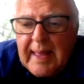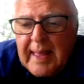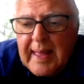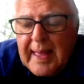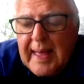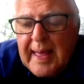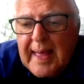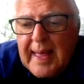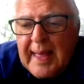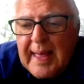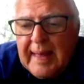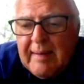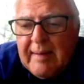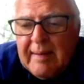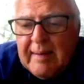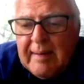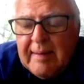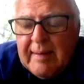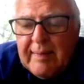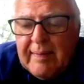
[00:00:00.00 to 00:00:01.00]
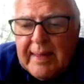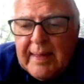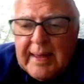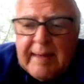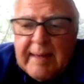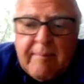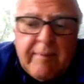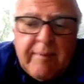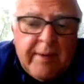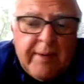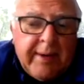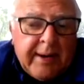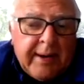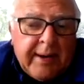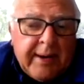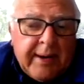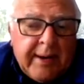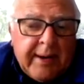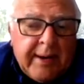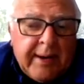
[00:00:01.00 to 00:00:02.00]
and they come very
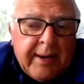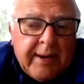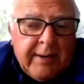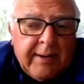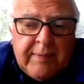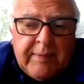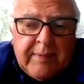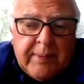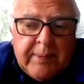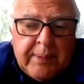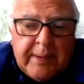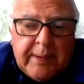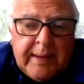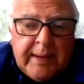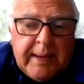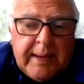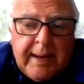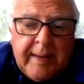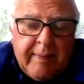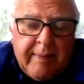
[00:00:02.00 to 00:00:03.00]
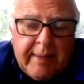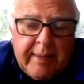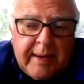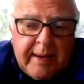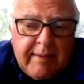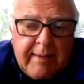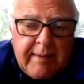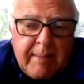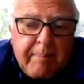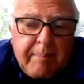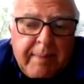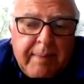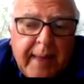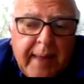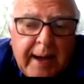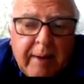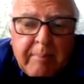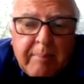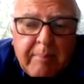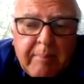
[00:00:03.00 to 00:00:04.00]
close to our shoreline. They dip
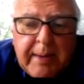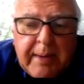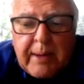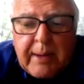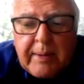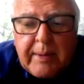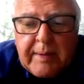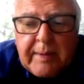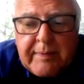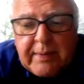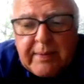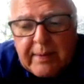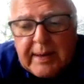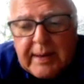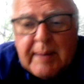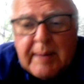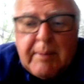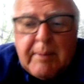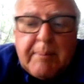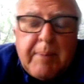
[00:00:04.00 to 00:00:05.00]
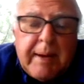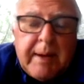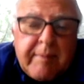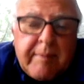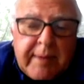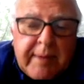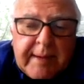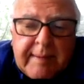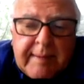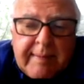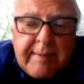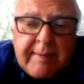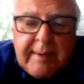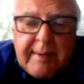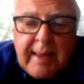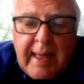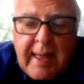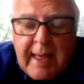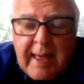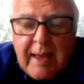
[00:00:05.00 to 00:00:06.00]
down below us, they'll come above us.
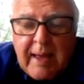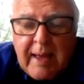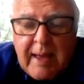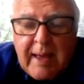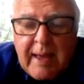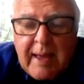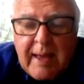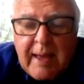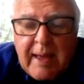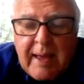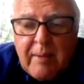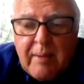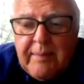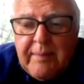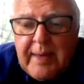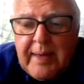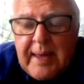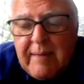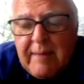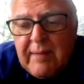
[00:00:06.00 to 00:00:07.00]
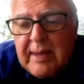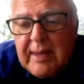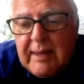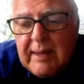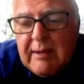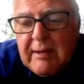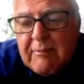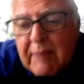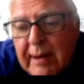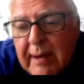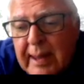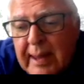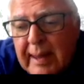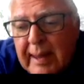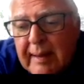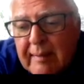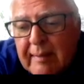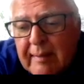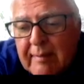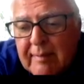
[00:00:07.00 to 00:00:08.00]
We have heavy
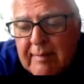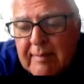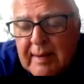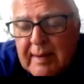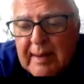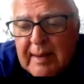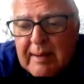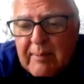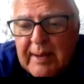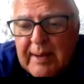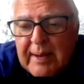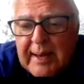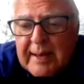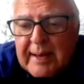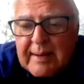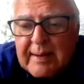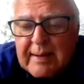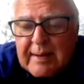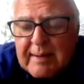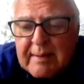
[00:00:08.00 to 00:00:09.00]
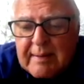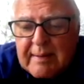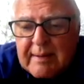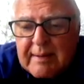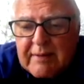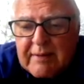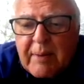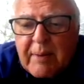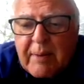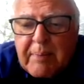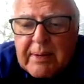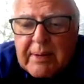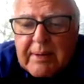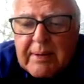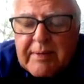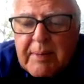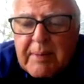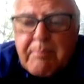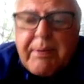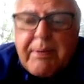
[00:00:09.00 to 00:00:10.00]
rains. We get a tropical
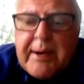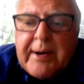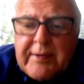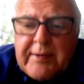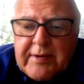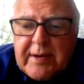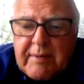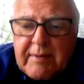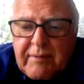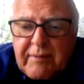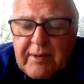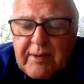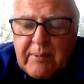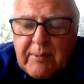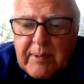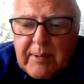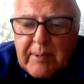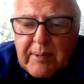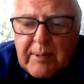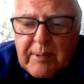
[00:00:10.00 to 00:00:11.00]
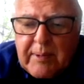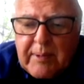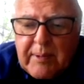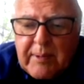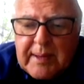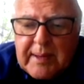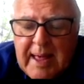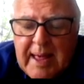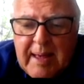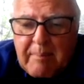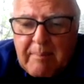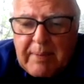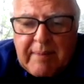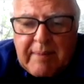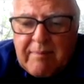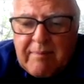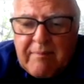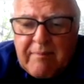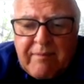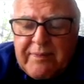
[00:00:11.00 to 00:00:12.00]
depression, if you will,
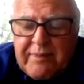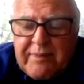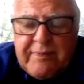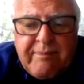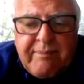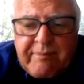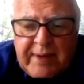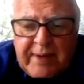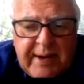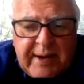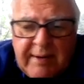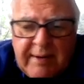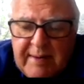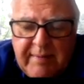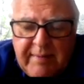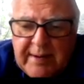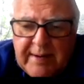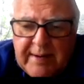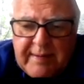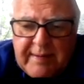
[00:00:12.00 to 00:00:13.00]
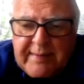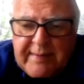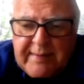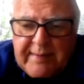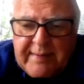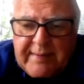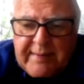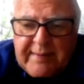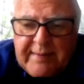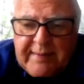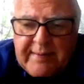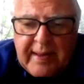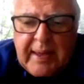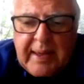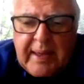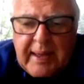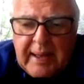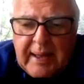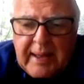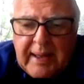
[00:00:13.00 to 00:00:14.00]
but very, very seldom do we
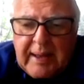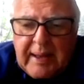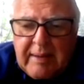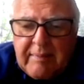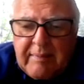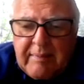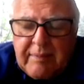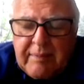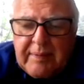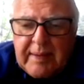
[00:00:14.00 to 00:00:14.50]
have